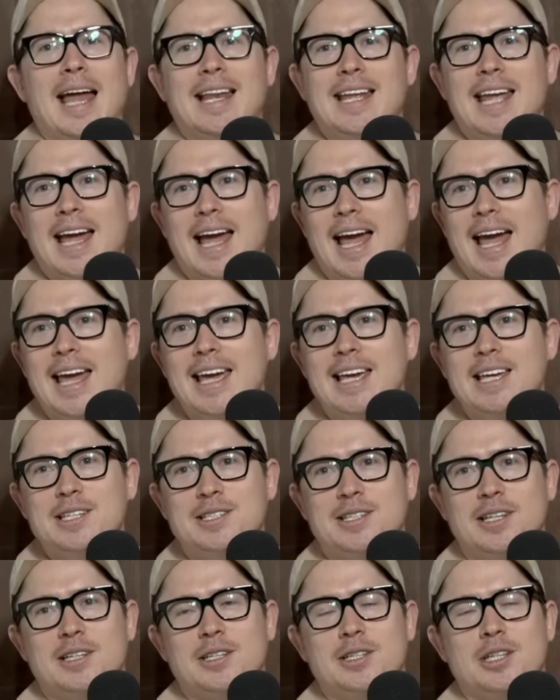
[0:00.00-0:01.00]
And yeah,
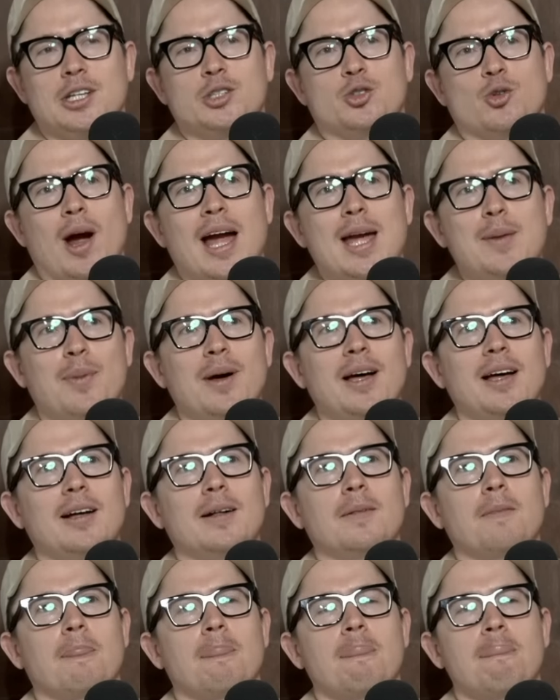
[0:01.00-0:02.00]
he's
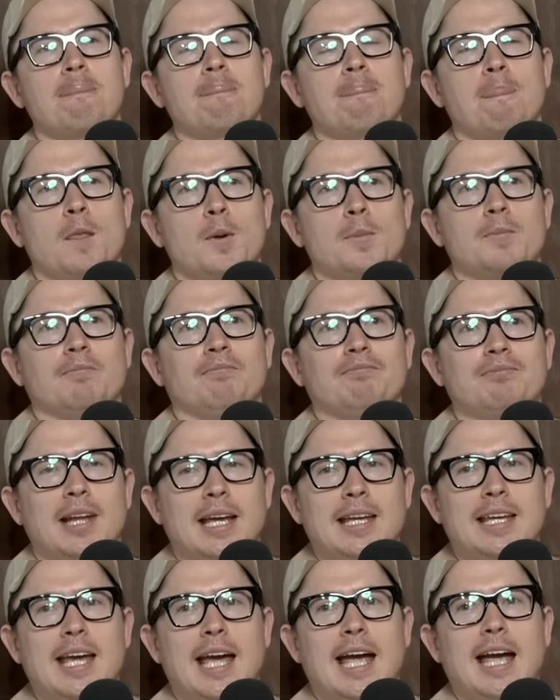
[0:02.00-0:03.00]
Draper
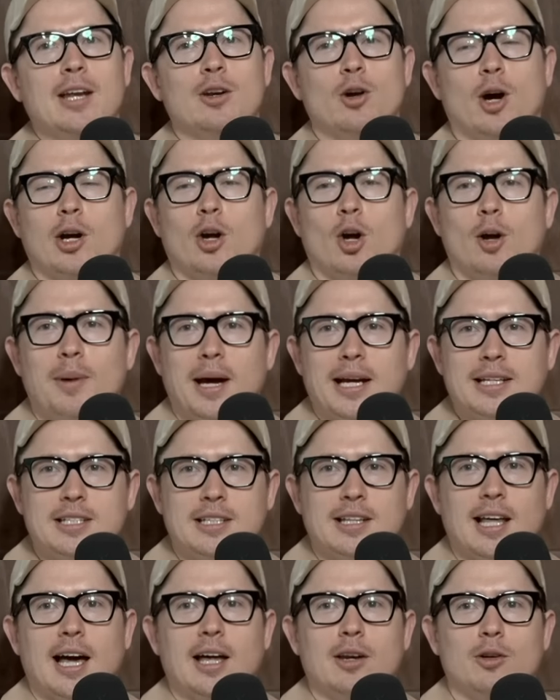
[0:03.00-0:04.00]
again, I go back
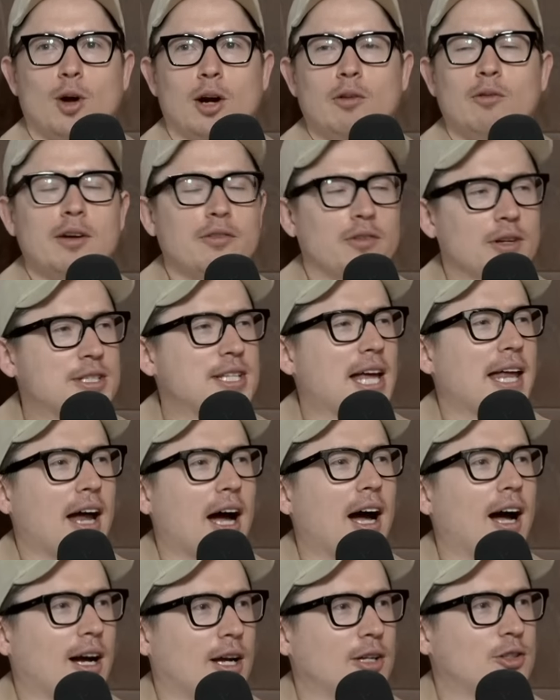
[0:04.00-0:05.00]
to that. I reference that
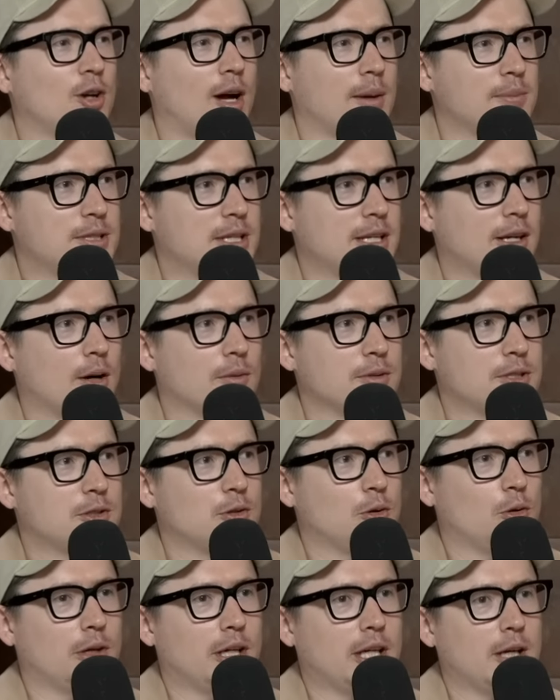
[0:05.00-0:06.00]
archetypes thing I was
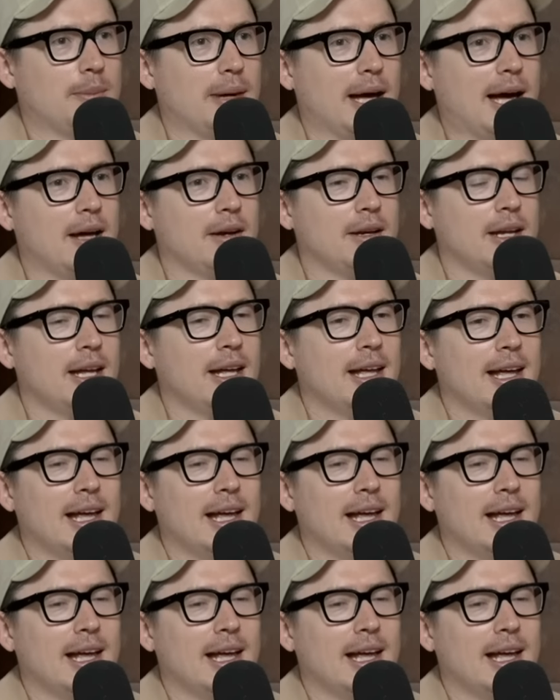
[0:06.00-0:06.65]
talking about.